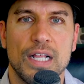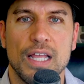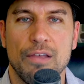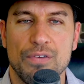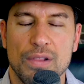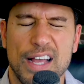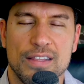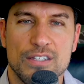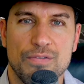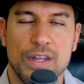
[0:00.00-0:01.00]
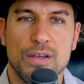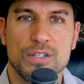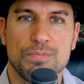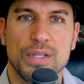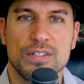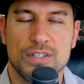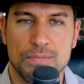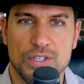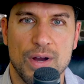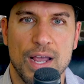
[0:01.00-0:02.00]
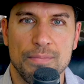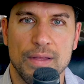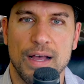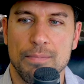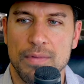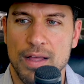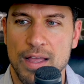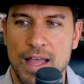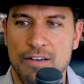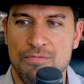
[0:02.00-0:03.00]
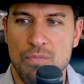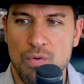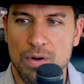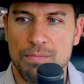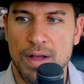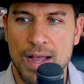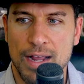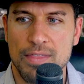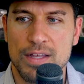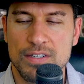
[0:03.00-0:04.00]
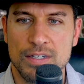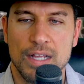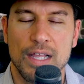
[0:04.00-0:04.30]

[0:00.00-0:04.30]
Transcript: If you like these videos, please subscribe. I have more behind this.